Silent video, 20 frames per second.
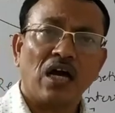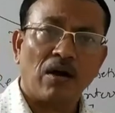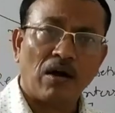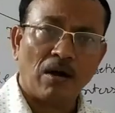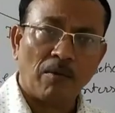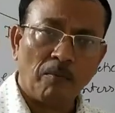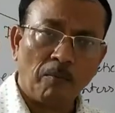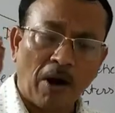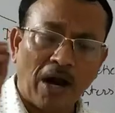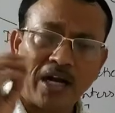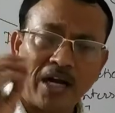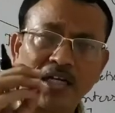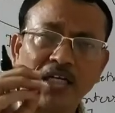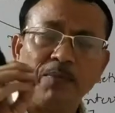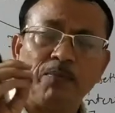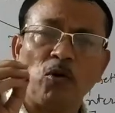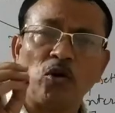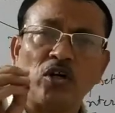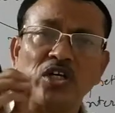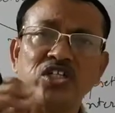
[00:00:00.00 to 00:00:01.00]

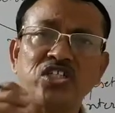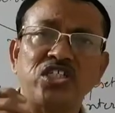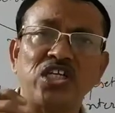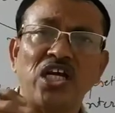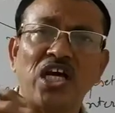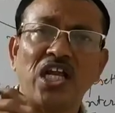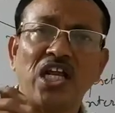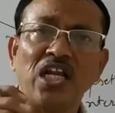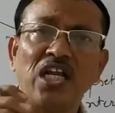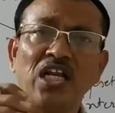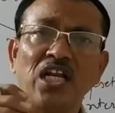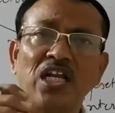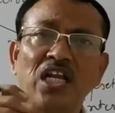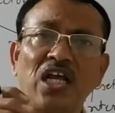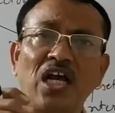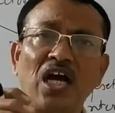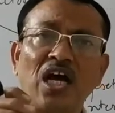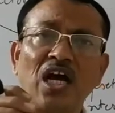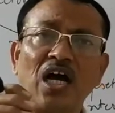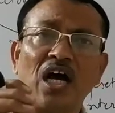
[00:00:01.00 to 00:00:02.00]
multipotential
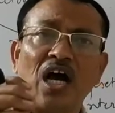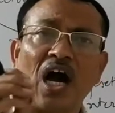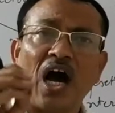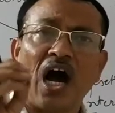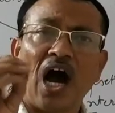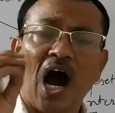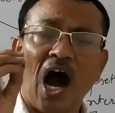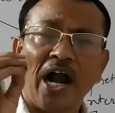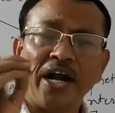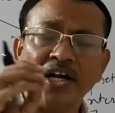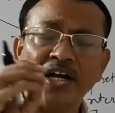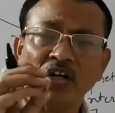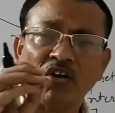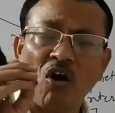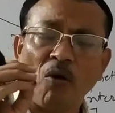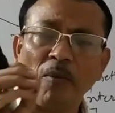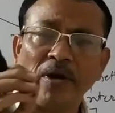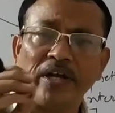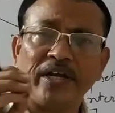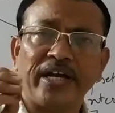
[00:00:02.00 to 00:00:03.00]

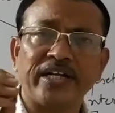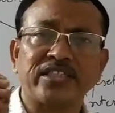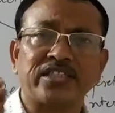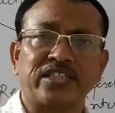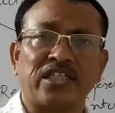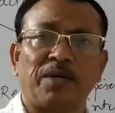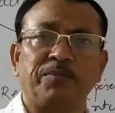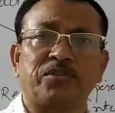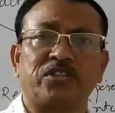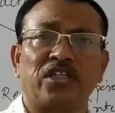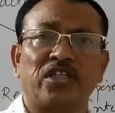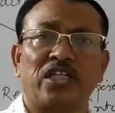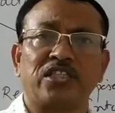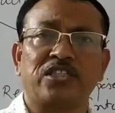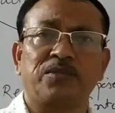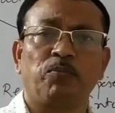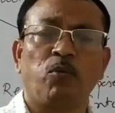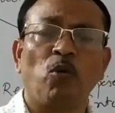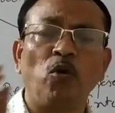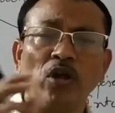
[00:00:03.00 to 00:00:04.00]
uncommitted stem cells,
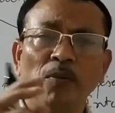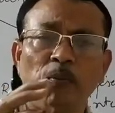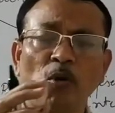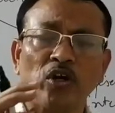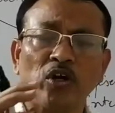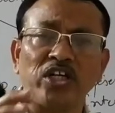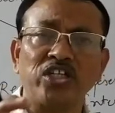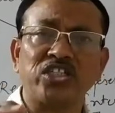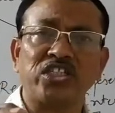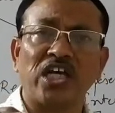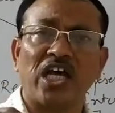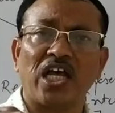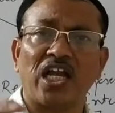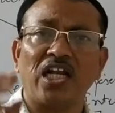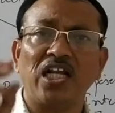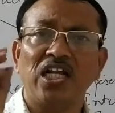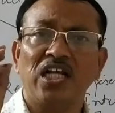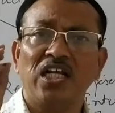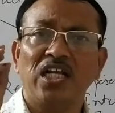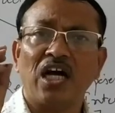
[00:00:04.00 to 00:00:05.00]

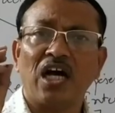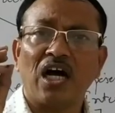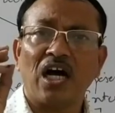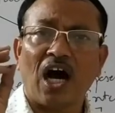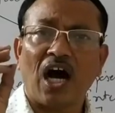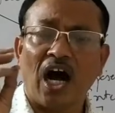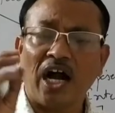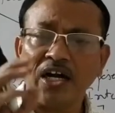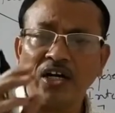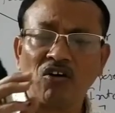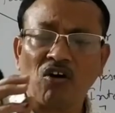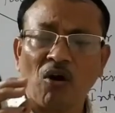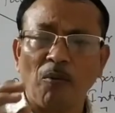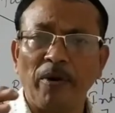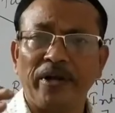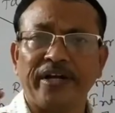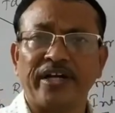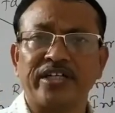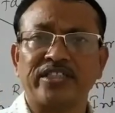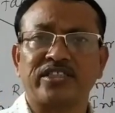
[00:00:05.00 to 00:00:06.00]
pluripotential
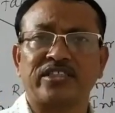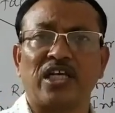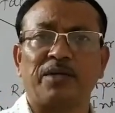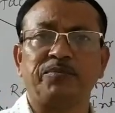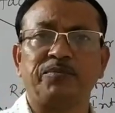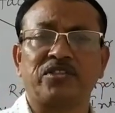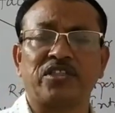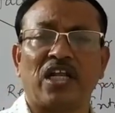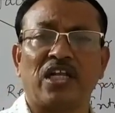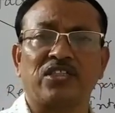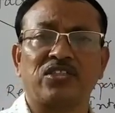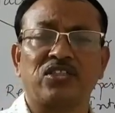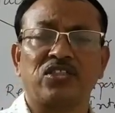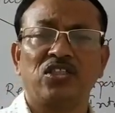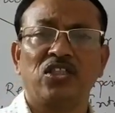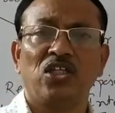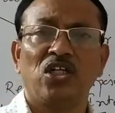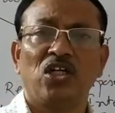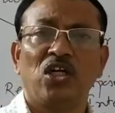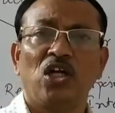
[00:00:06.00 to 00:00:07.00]
uncommitted stem cells
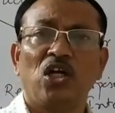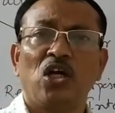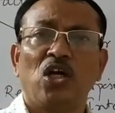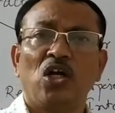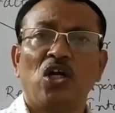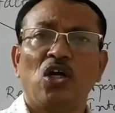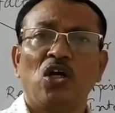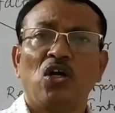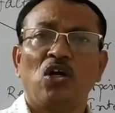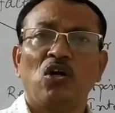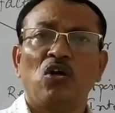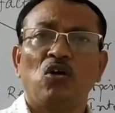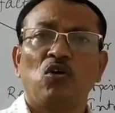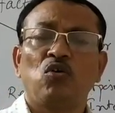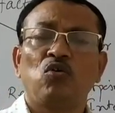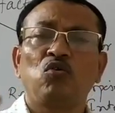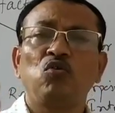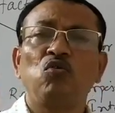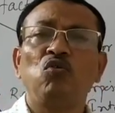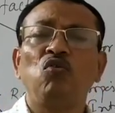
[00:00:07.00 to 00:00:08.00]

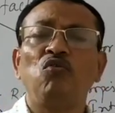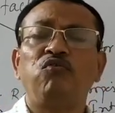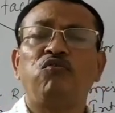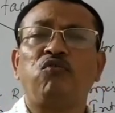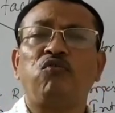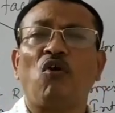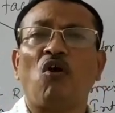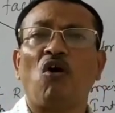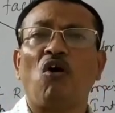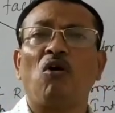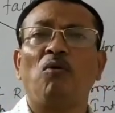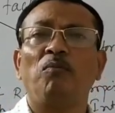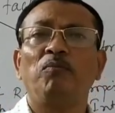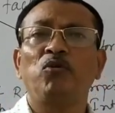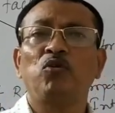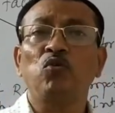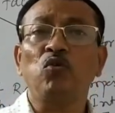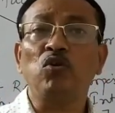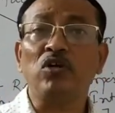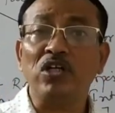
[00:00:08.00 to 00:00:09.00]
to
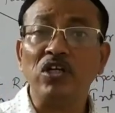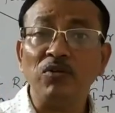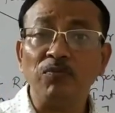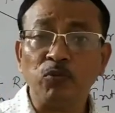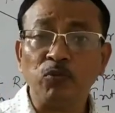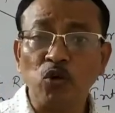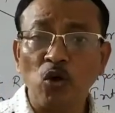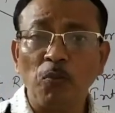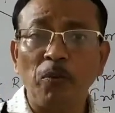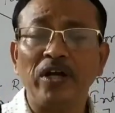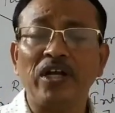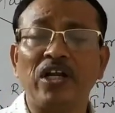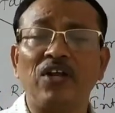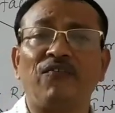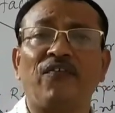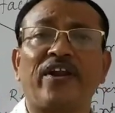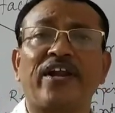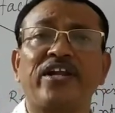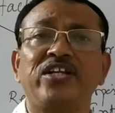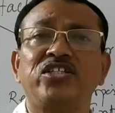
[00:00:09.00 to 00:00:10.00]
be
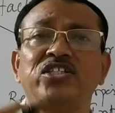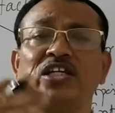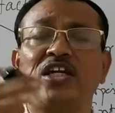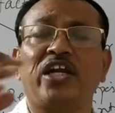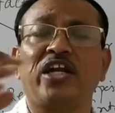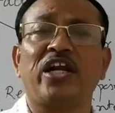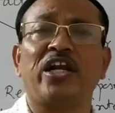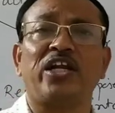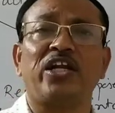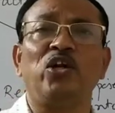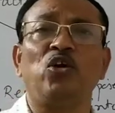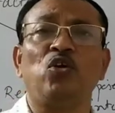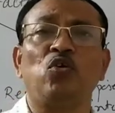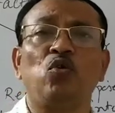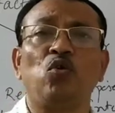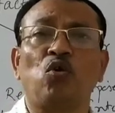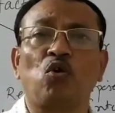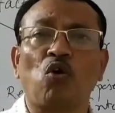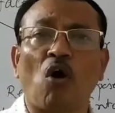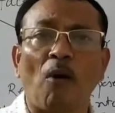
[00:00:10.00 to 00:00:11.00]
differentiated
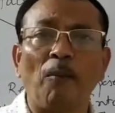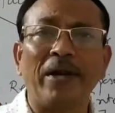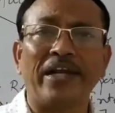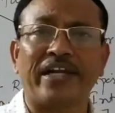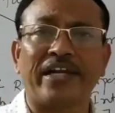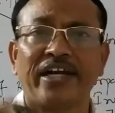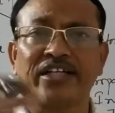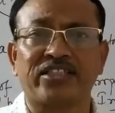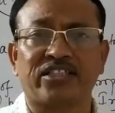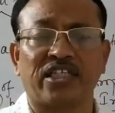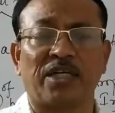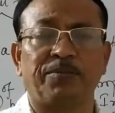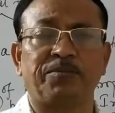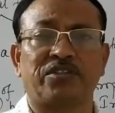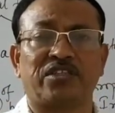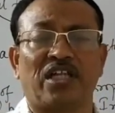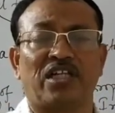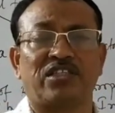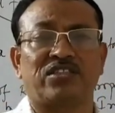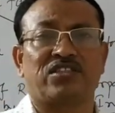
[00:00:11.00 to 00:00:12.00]
into committed stem
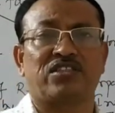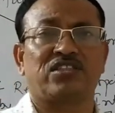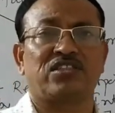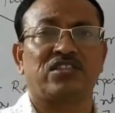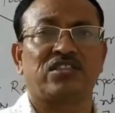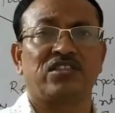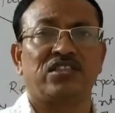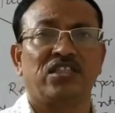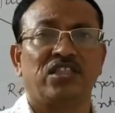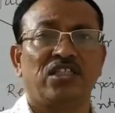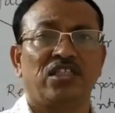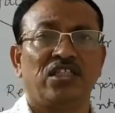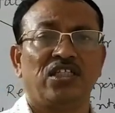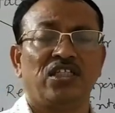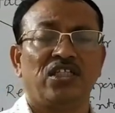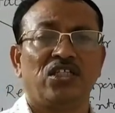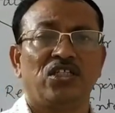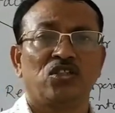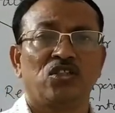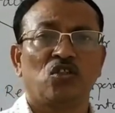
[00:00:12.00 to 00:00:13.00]
cells.
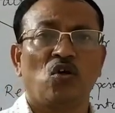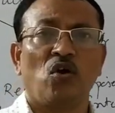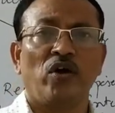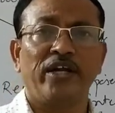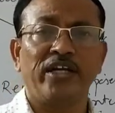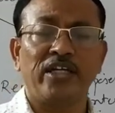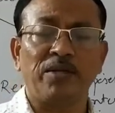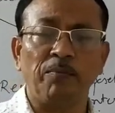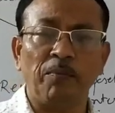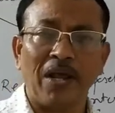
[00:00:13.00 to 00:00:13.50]
So it